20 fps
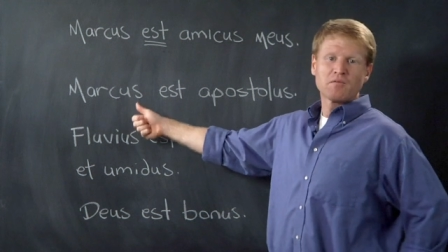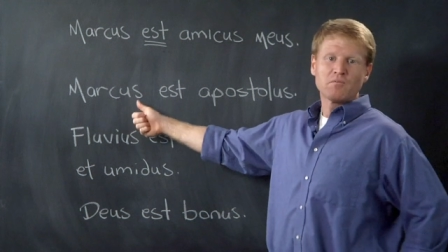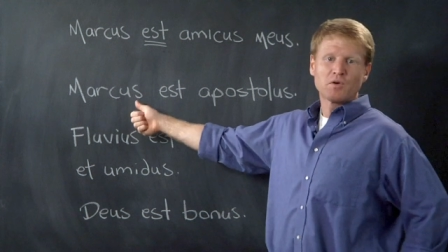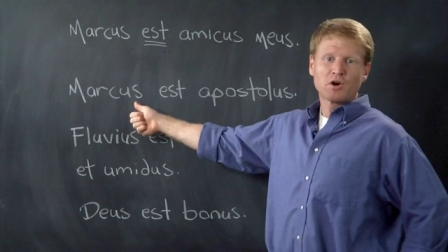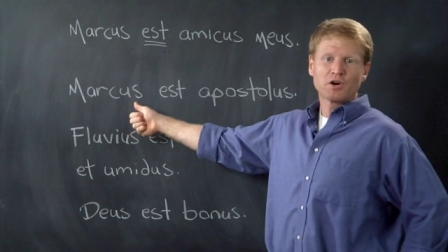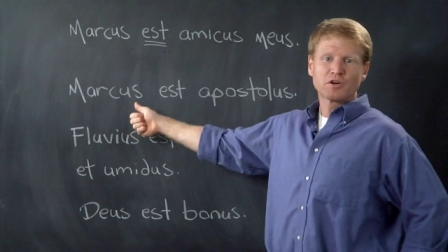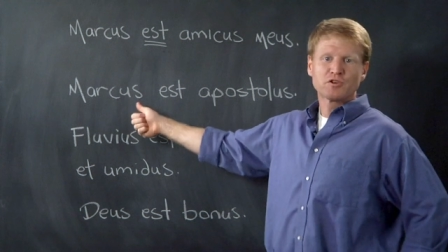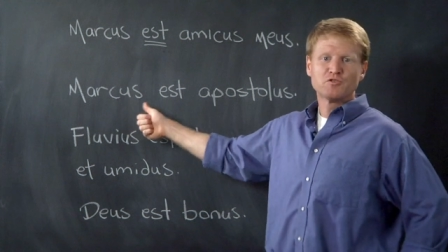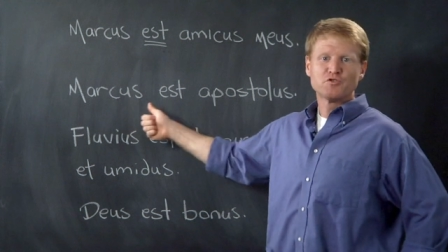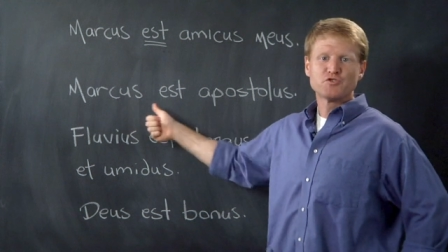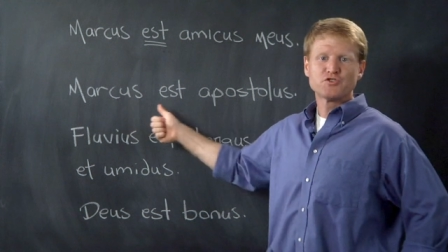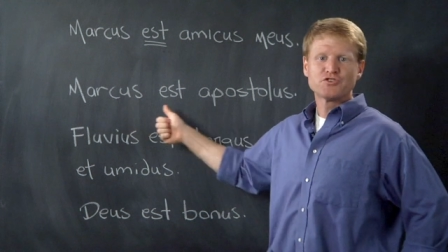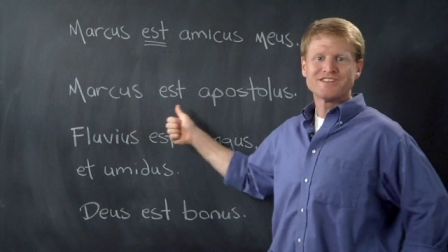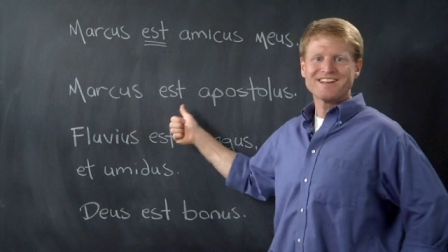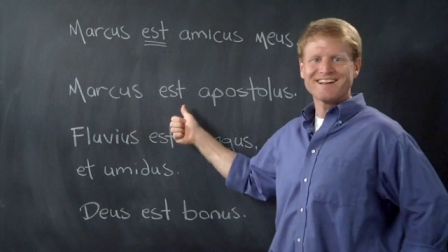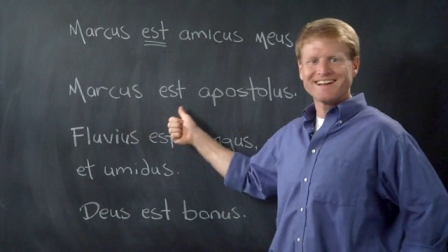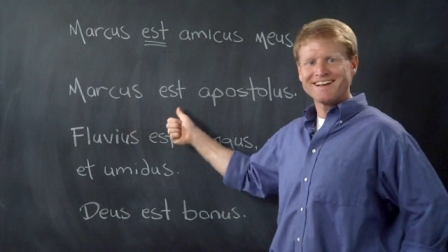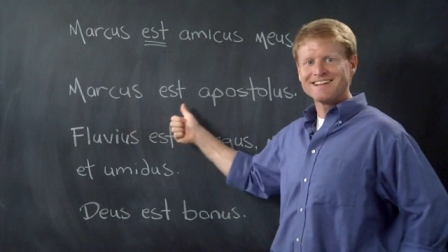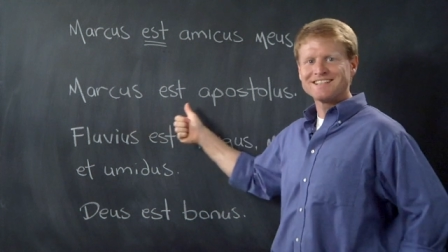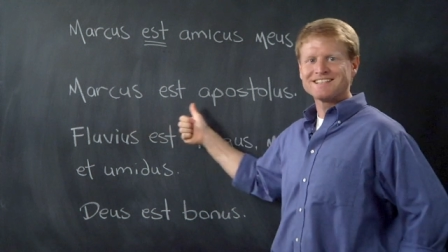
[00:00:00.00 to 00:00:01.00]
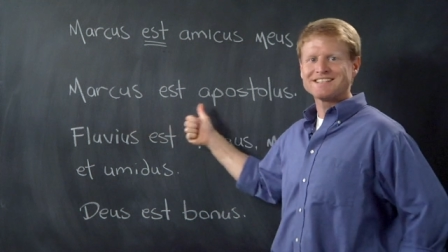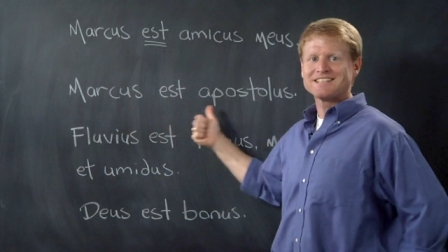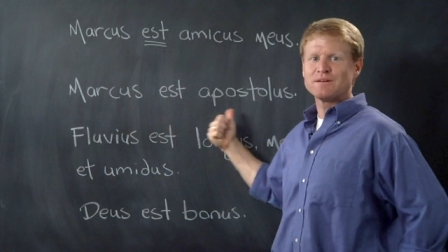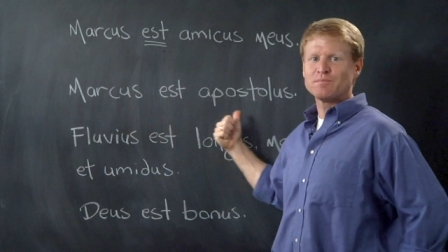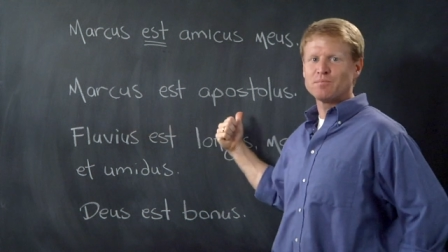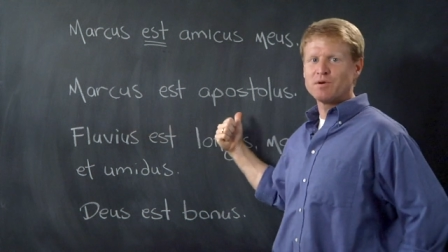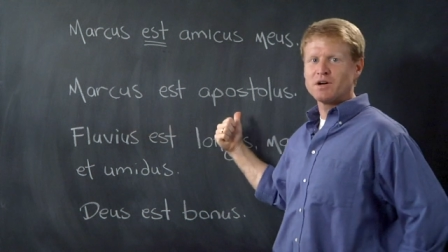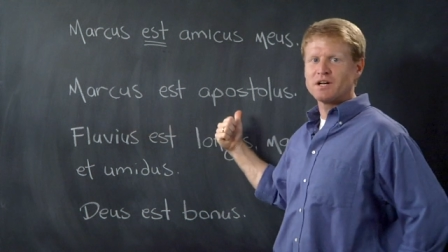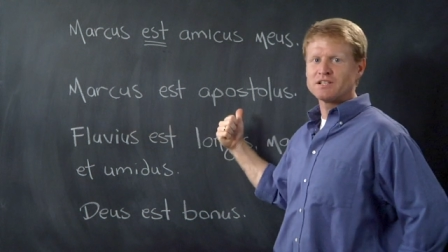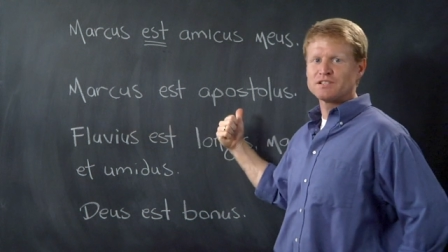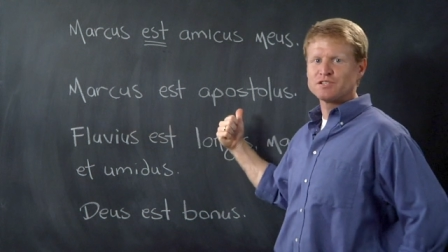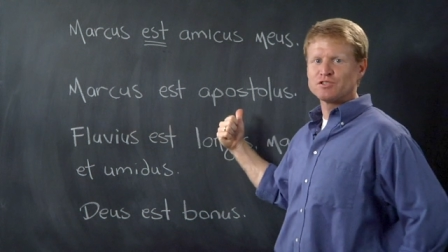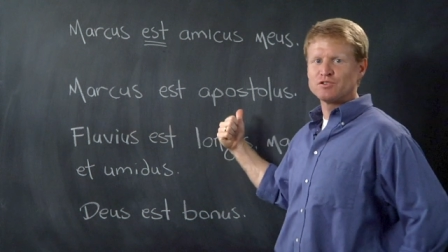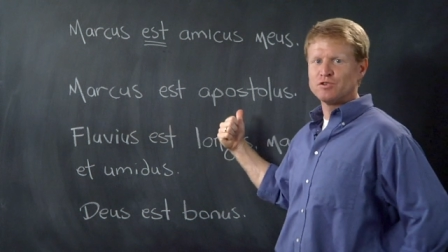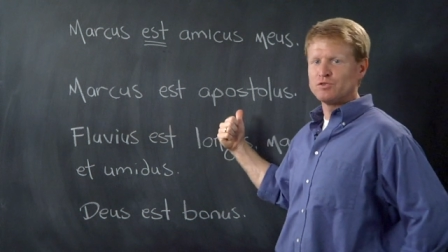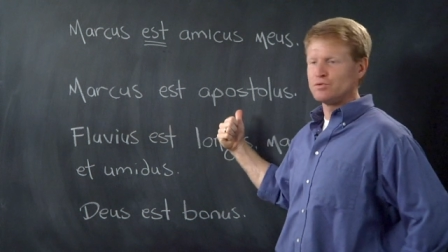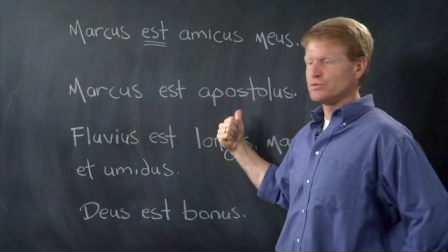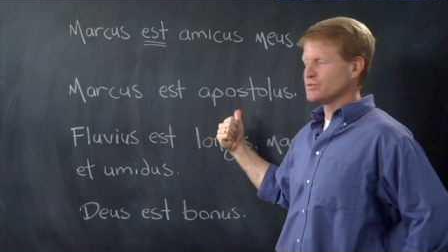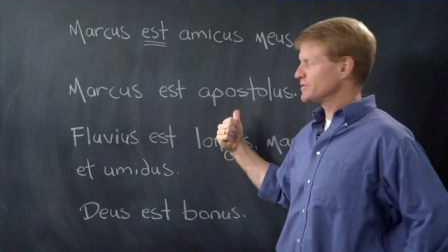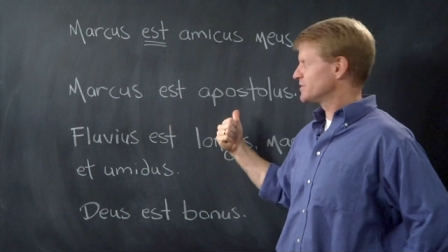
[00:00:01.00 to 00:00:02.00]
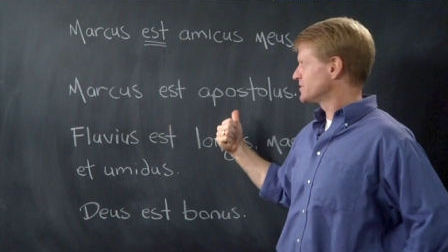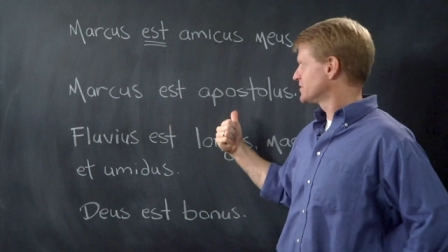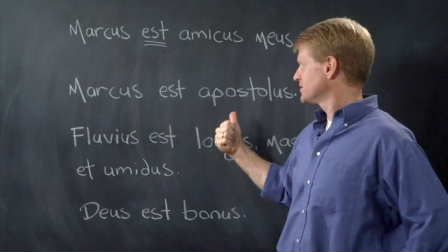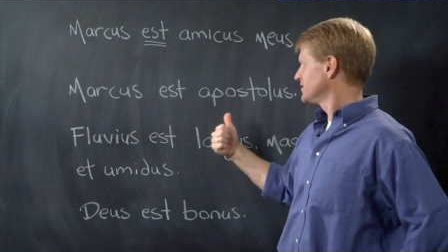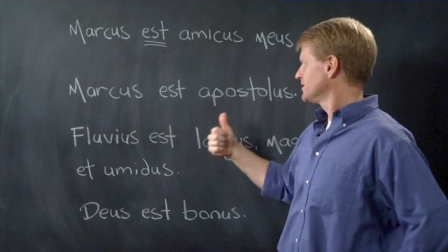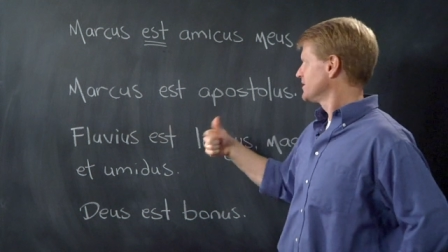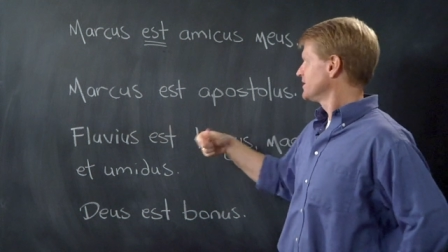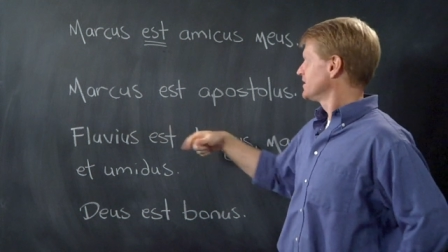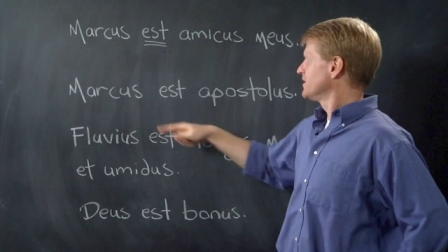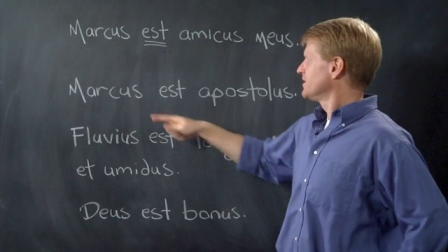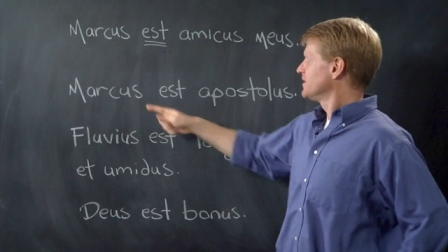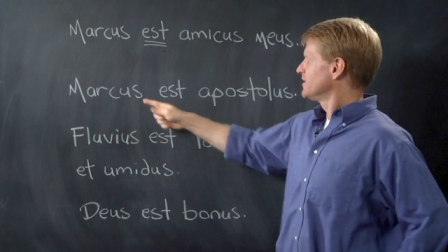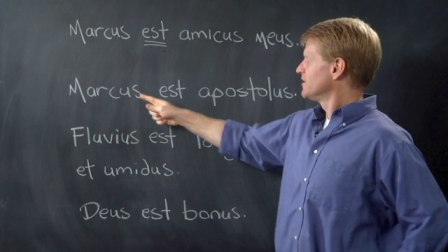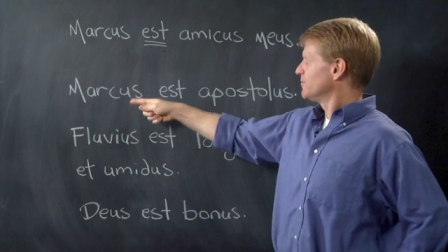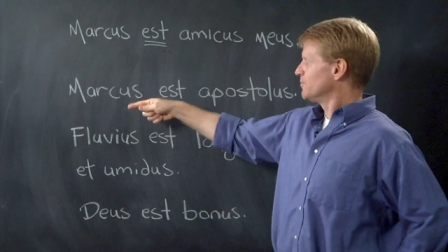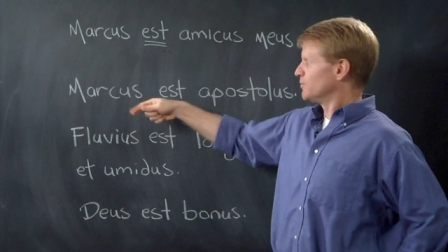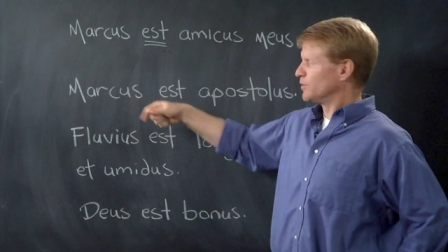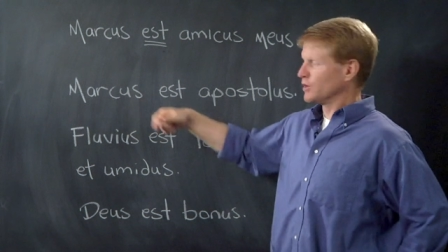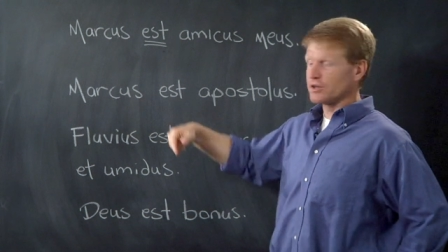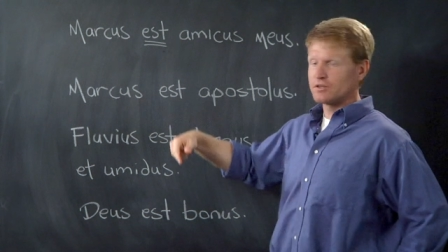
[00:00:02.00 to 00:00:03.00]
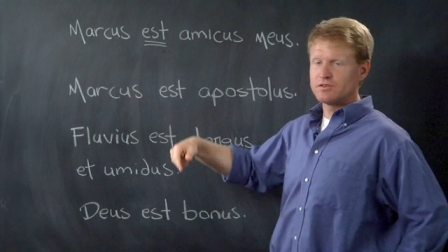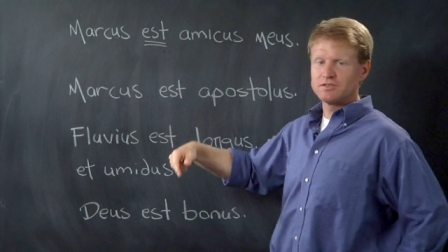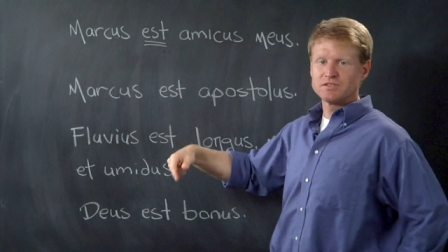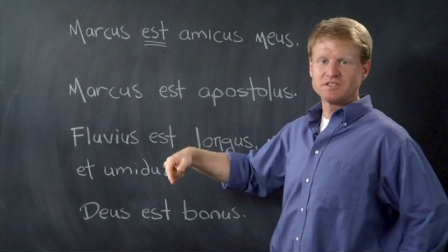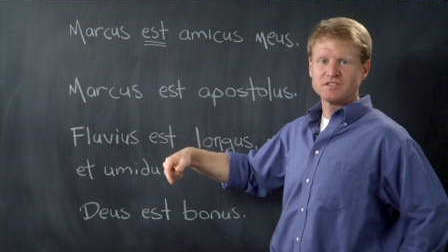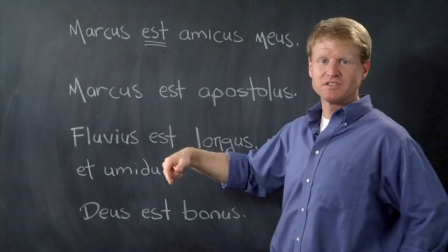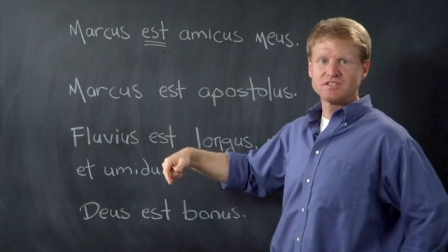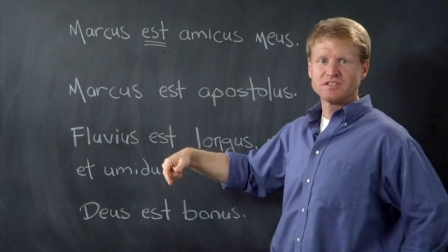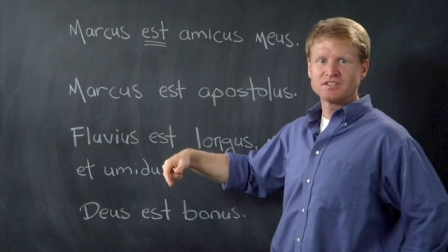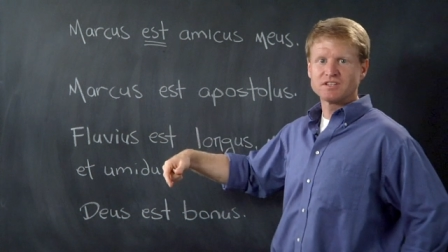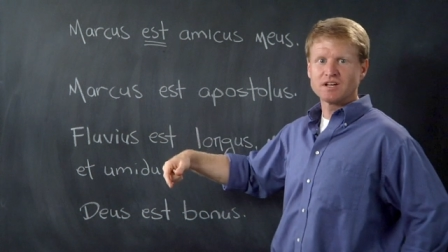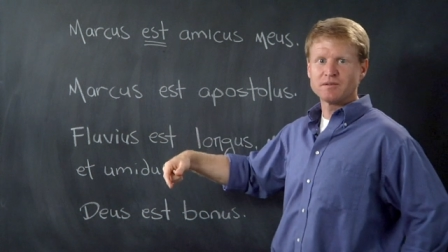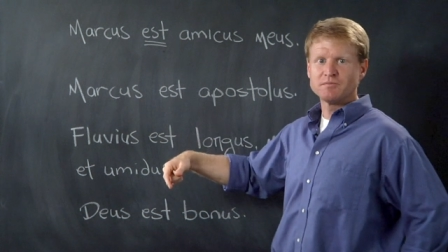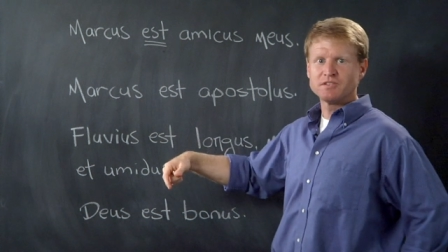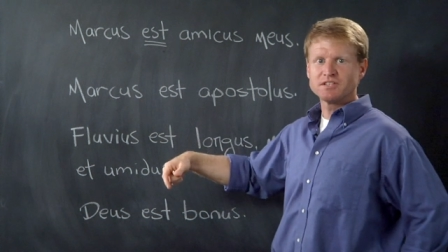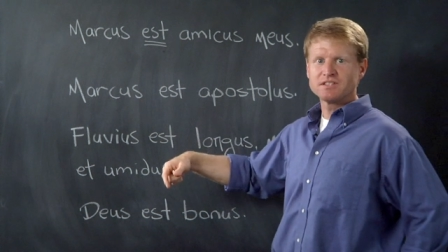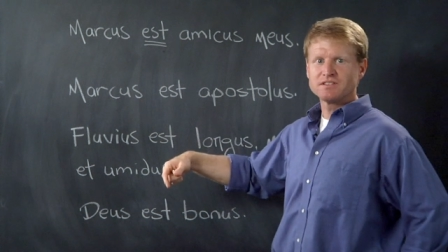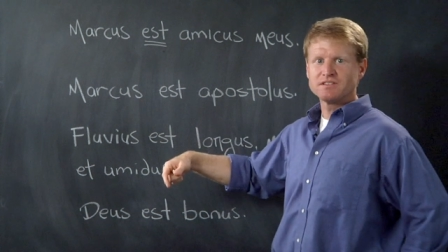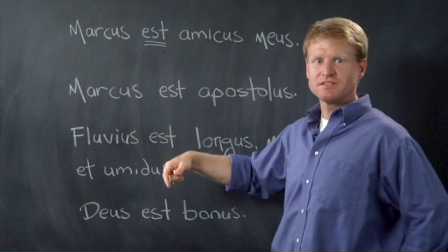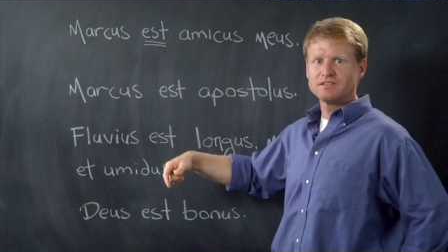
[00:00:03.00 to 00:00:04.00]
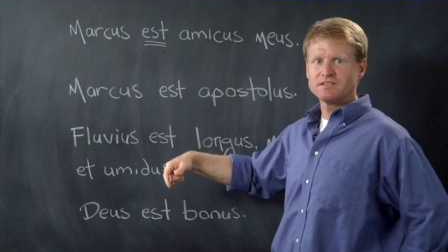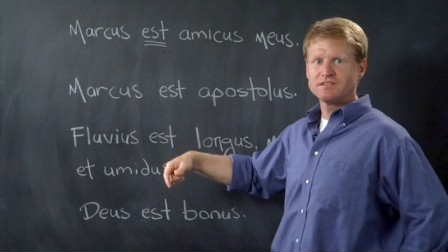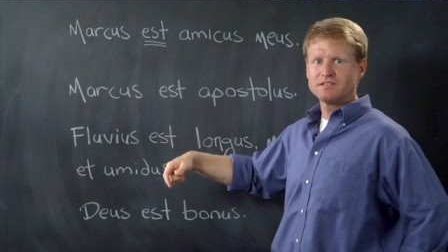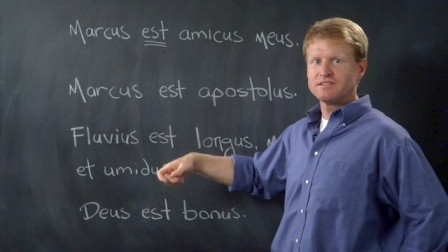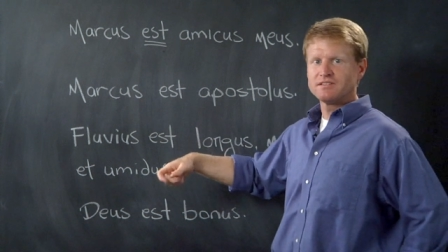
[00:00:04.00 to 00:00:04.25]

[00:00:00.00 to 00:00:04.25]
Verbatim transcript: Marcus est apostolus. Marcus is the subject.